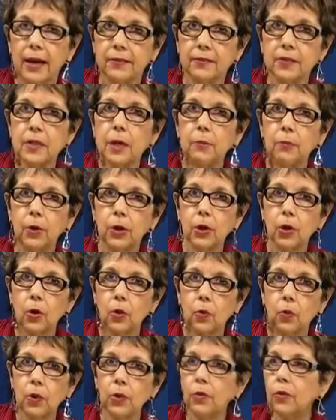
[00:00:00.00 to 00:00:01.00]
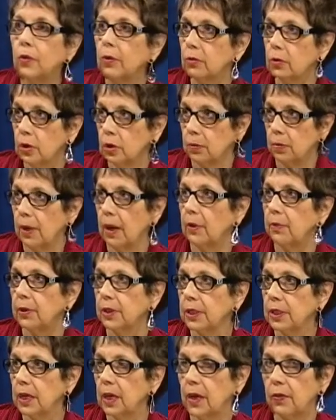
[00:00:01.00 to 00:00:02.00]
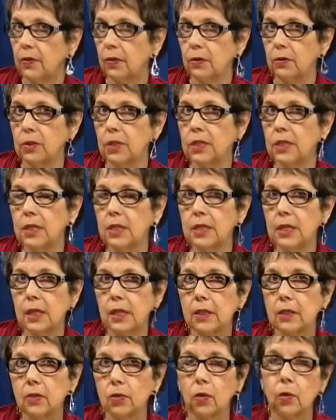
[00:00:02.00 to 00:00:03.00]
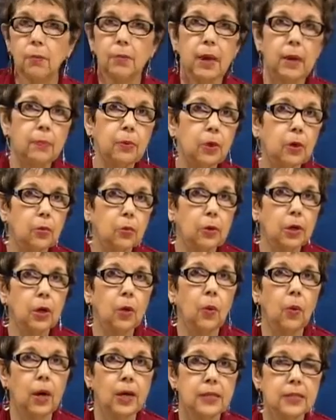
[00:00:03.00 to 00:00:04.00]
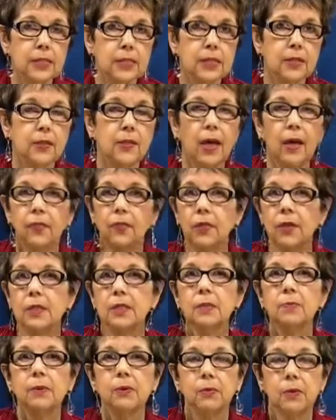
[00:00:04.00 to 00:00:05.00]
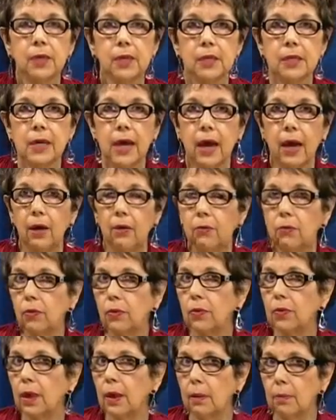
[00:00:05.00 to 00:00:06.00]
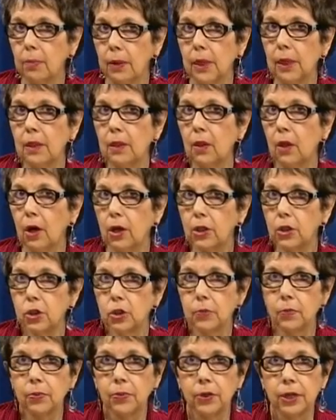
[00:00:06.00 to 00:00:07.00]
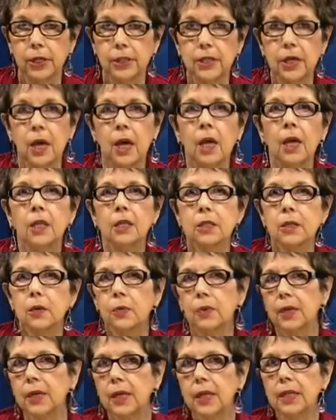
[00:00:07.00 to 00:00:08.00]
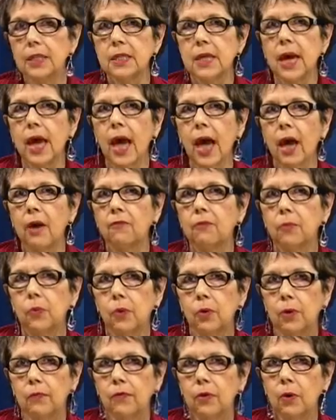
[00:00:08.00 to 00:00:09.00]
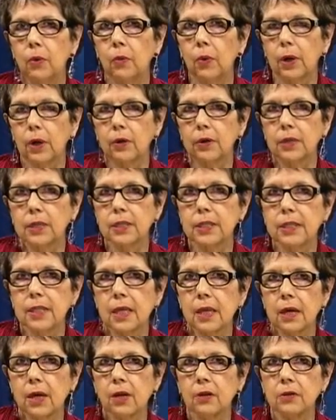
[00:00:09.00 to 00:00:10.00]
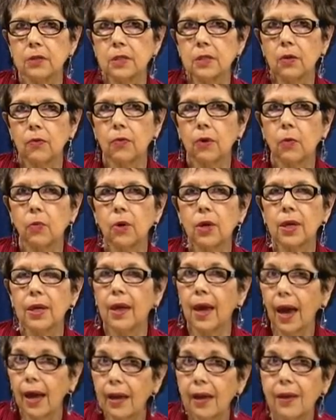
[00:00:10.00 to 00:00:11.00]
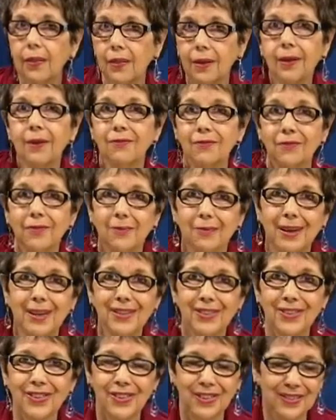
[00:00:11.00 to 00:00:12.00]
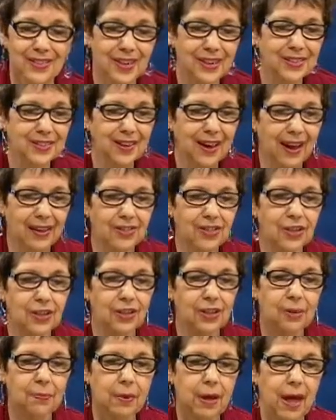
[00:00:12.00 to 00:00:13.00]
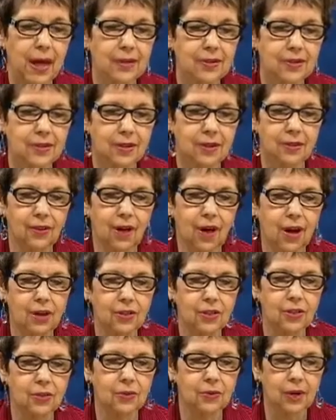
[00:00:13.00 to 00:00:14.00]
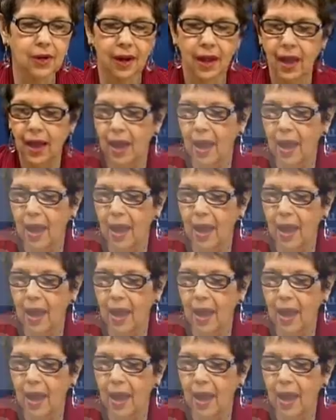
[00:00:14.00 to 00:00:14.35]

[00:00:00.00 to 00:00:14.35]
have someone go with you to be able to get those details. Or maybe you request that things be written down, or they be in larger print. So we need to have more of an awareness there so that we're getting the information that is actually passed along to it.